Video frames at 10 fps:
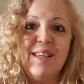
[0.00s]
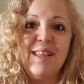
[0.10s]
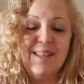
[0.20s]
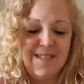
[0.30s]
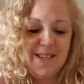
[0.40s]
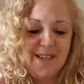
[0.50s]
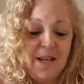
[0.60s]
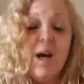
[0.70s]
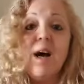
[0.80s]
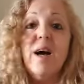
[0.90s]
that
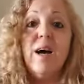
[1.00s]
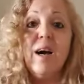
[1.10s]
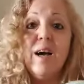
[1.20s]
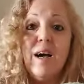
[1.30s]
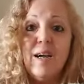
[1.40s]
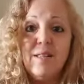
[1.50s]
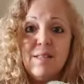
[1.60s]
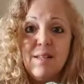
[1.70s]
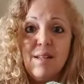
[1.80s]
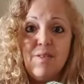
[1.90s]
I
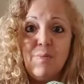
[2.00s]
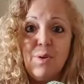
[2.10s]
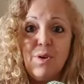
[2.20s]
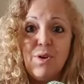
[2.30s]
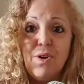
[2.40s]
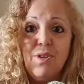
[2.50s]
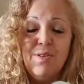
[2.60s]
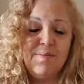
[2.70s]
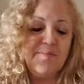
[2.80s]
still love Pure Gold,